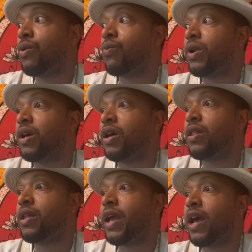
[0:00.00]
When the
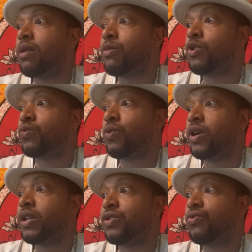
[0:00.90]
other animals
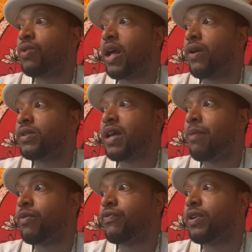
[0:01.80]
wanted to lie on
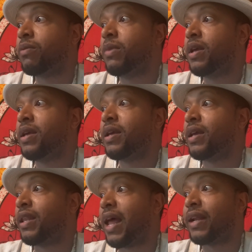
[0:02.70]
top of him,
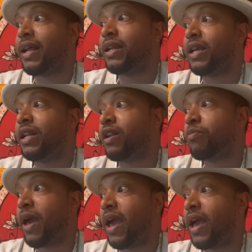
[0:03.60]
like they did in the
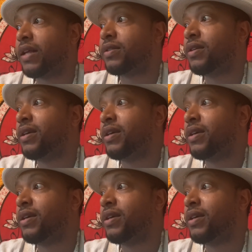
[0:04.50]
past,